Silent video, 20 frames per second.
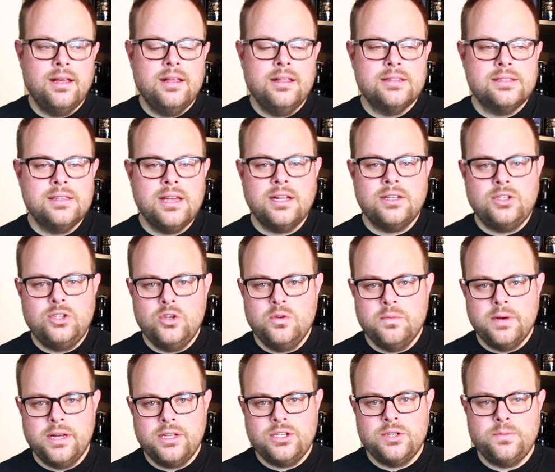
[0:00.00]
It's not too
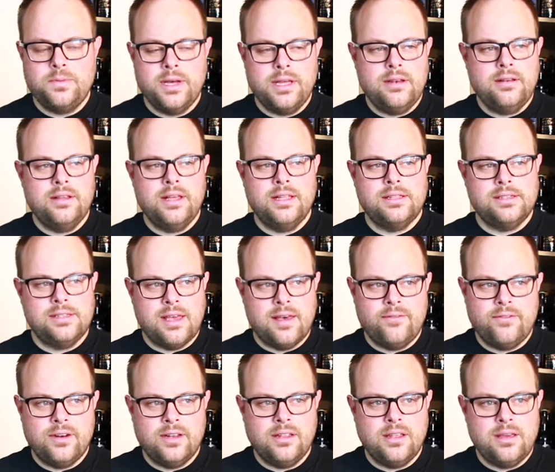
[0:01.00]
much, but it's
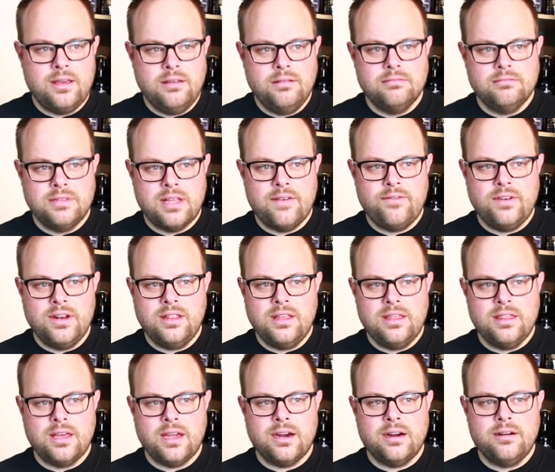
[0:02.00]
definitely, definitely
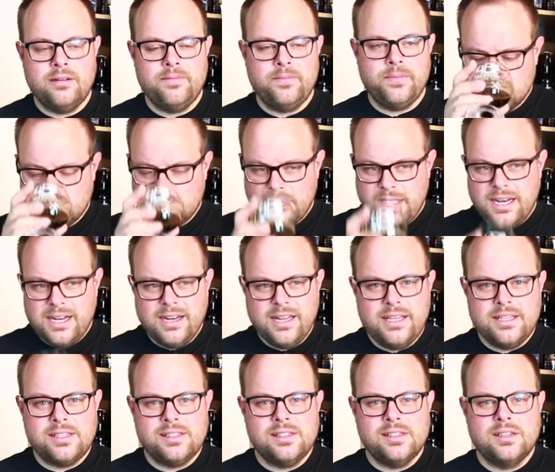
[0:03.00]
there. Get a
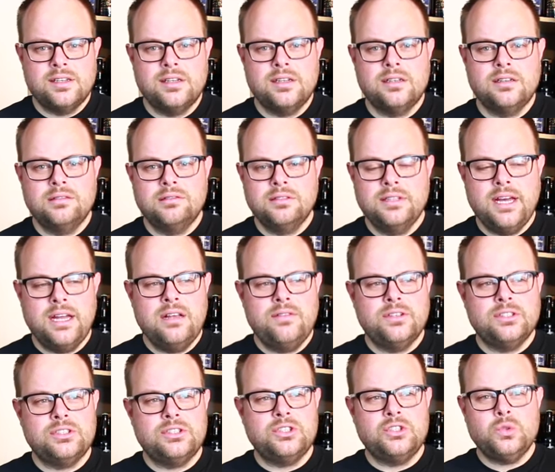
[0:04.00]
nice, kind of
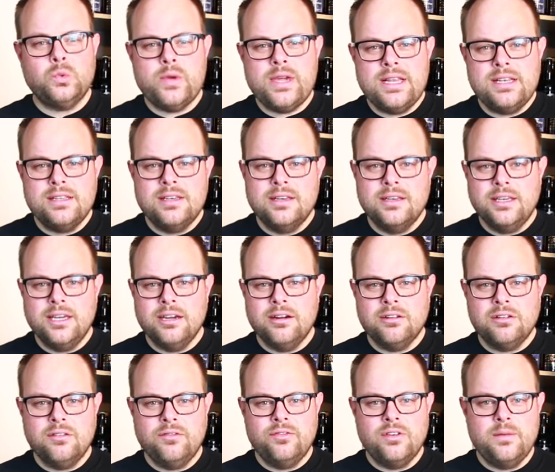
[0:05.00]
a sweet
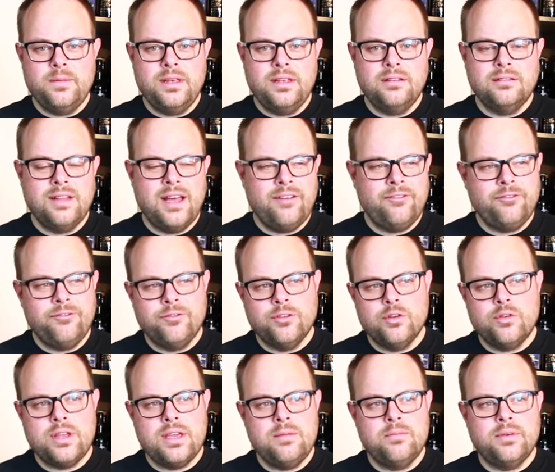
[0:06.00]
character from it. Not
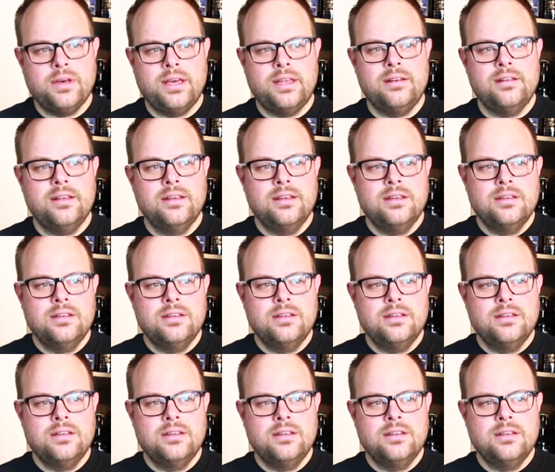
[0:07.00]
fruity, but